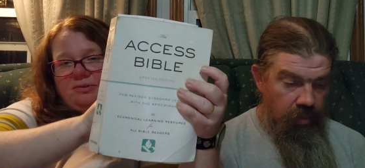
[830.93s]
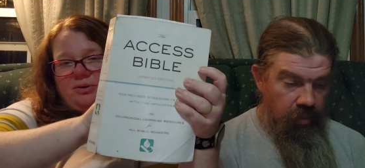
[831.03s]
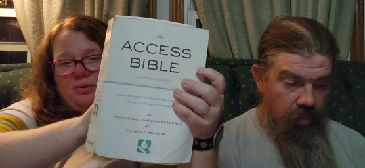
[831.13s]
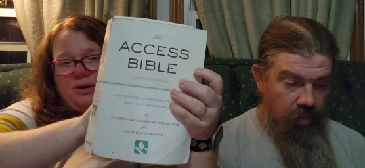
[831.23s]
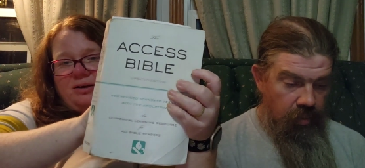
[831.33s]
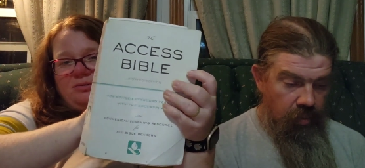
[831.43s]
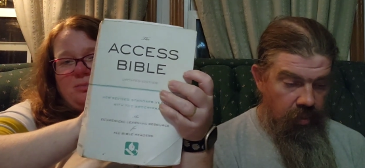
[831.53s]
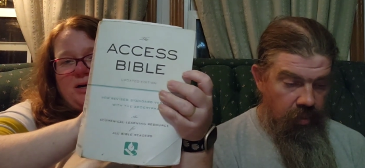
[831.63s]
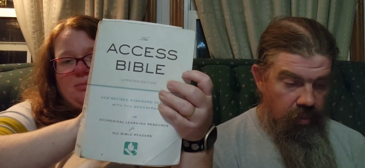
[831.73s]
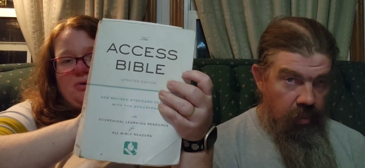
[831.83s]
Speaker 1: If you don't have a
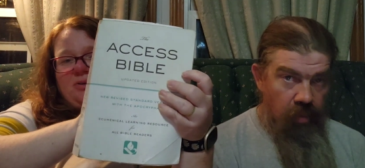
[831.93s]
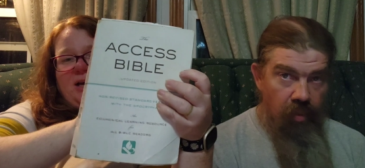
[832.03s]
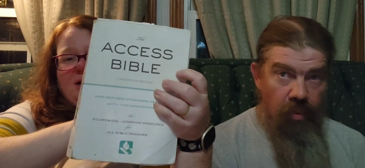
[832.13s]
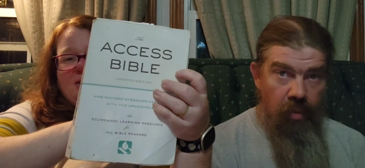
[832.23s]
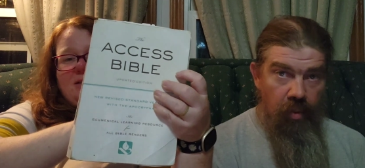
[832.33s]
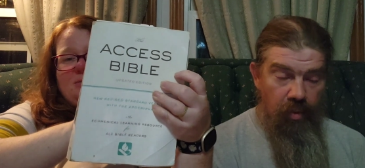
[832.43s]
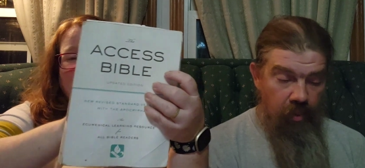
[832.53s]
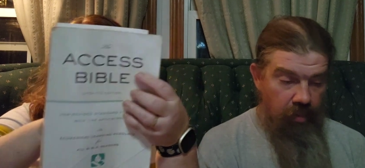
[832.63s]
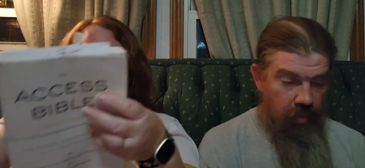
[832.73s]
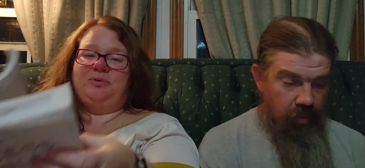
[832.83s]
Bible, the Access
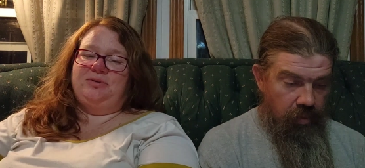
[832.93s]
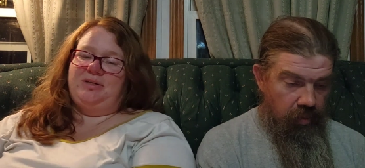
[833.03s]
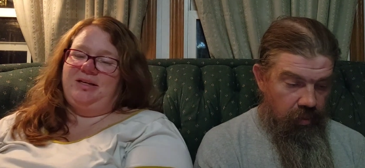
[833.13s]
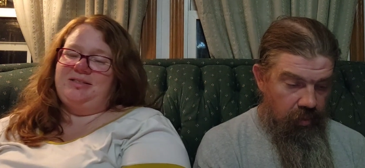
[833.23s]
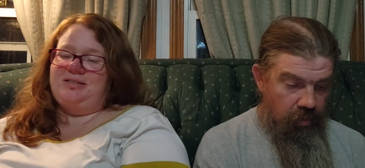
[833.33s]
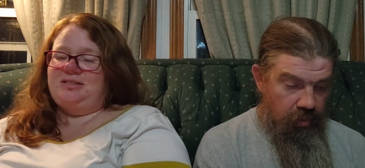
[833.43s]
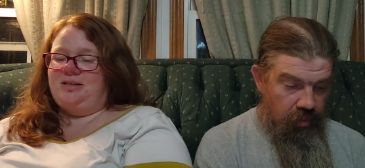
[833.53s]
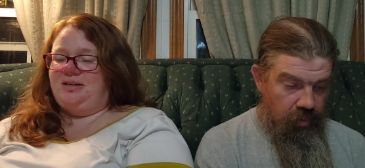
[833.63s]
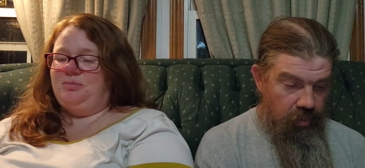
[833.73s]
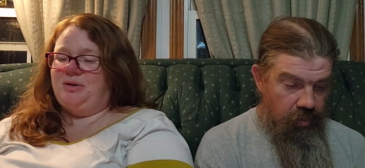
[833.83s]
Bible, it's a
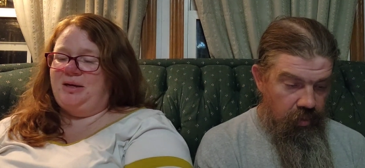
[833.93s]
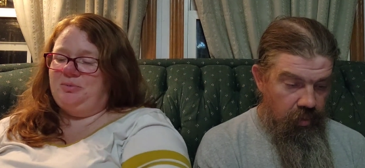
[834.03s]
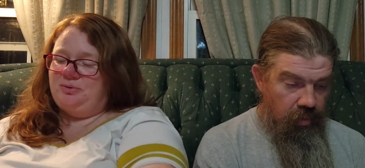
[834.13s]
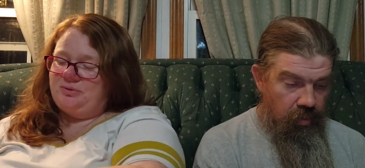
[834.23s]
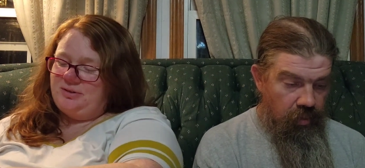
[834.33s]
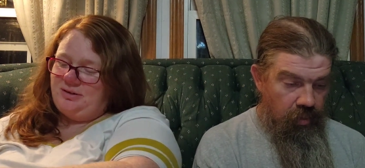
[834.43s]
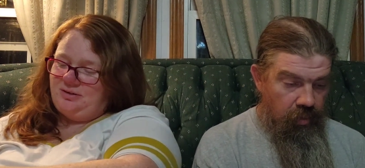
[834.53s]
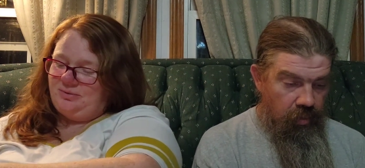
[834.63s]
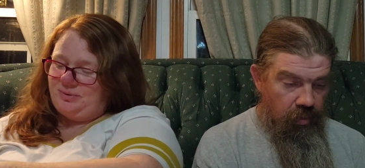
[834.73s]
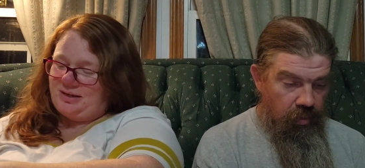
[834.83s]
study Bible.
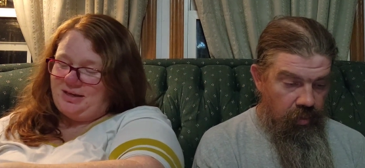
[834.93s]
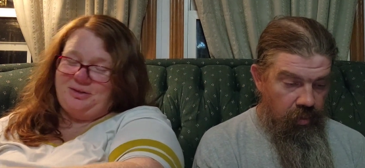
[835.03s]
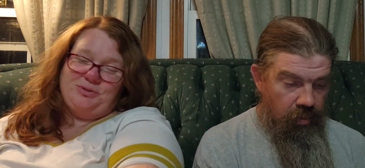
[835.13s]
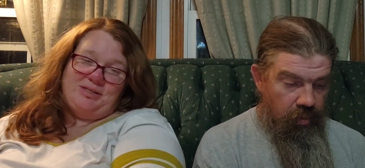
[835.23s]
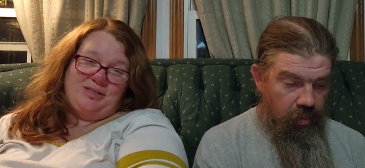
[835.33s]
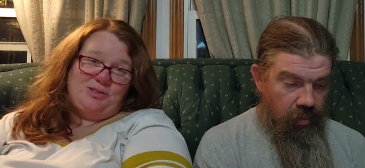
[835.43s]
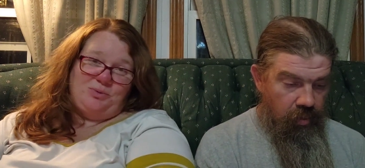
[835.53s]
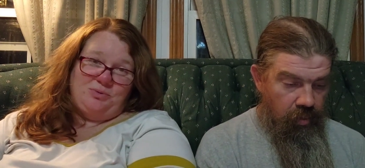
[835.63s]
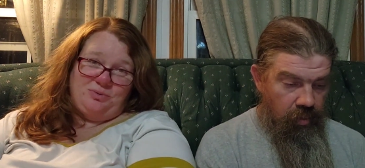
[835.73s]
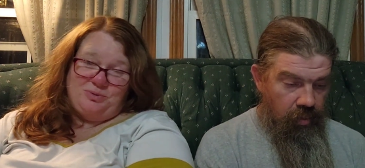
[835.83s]
I use it at
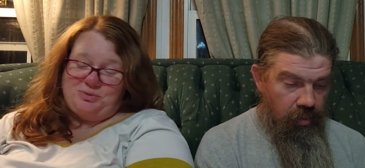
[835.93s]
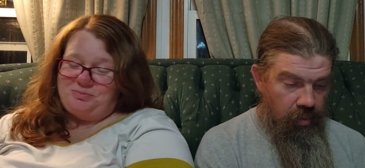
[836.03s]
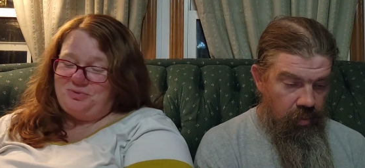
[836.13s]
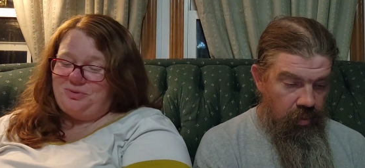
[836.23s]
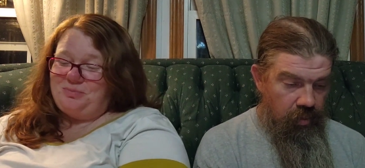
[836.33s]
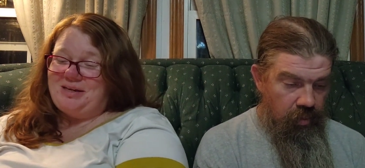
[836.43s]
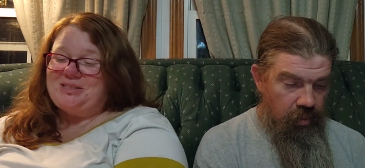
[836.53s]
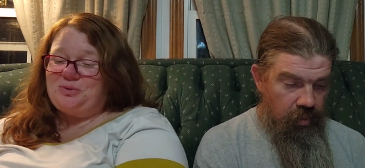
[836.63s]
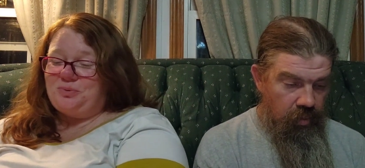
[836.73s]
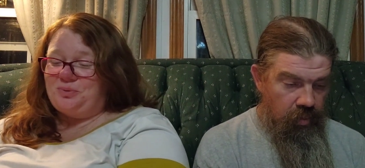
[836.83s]
through my
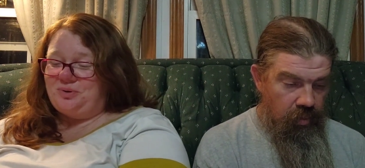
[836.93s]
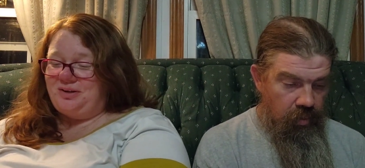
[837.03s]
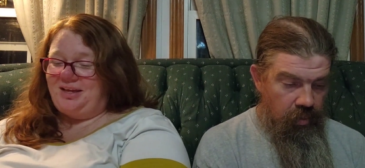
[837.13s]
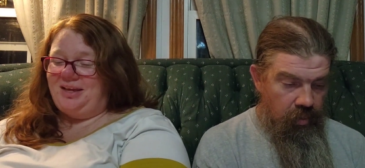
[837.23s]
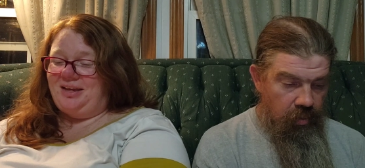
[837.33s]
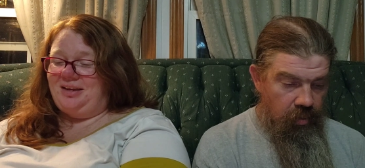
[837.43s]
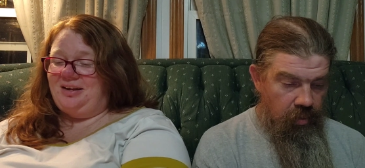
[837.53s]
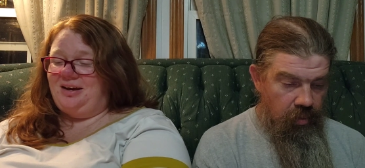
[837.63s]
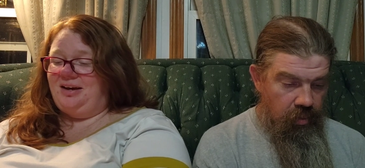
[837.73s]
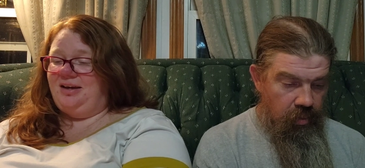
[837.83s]
school, and
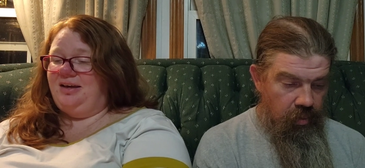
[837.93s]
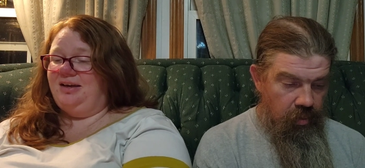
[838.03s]
I